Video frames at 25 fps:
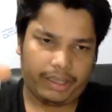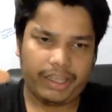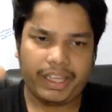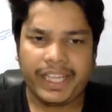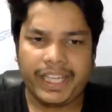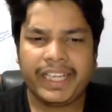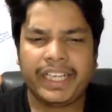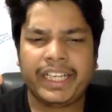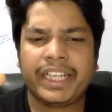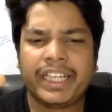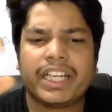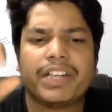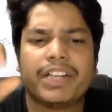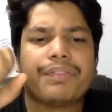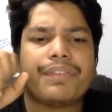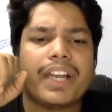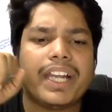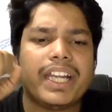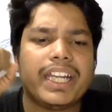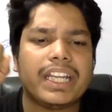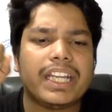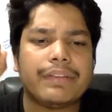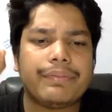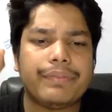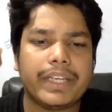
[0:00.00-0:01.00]
any rough
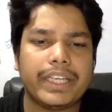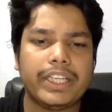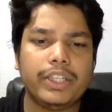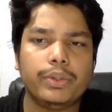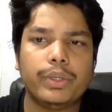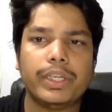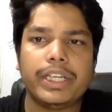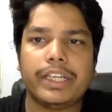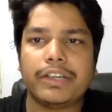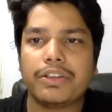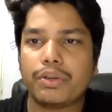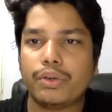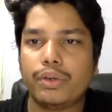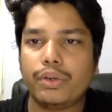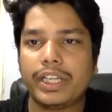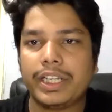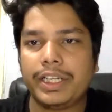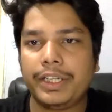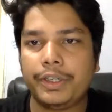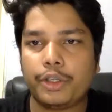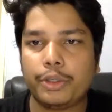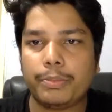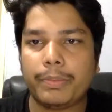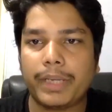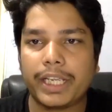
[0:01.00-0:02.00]
idea when you enrolled
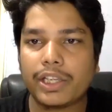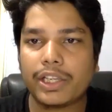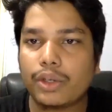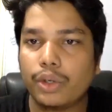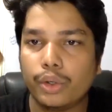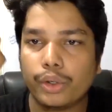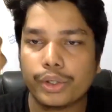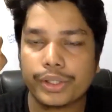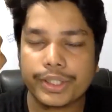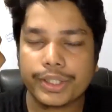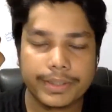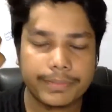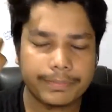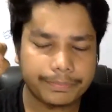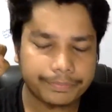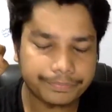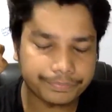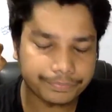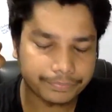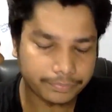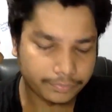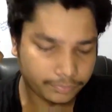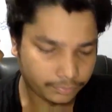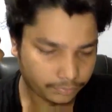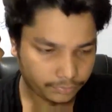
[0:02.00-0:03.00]
into my course?
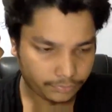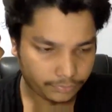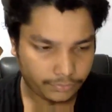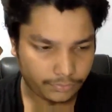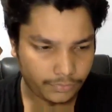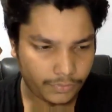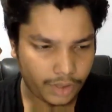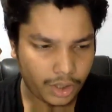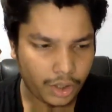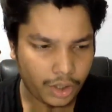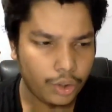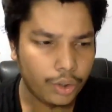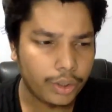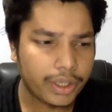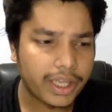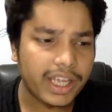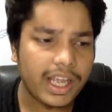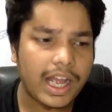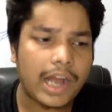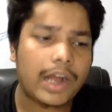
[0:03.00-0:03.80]
Okay,